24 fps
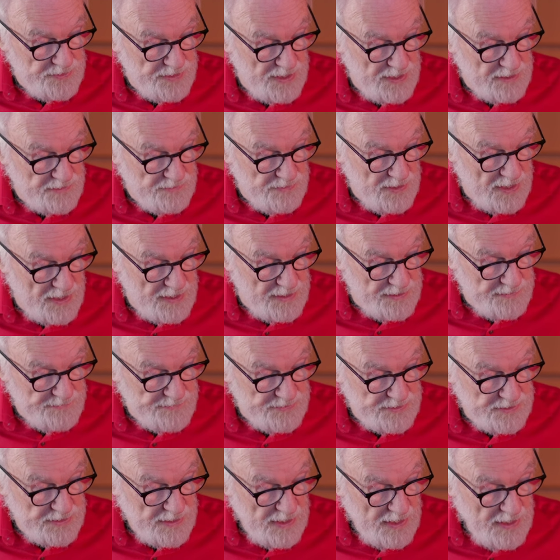in their
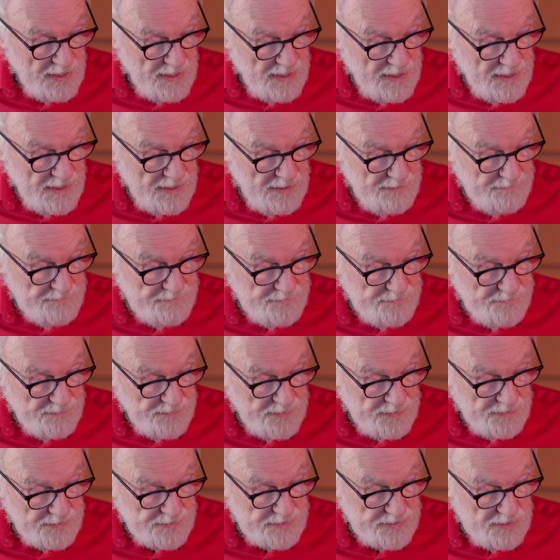graves. If
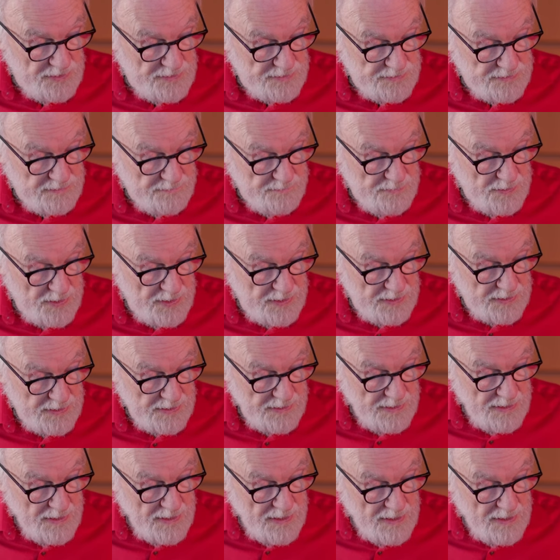there's going to be,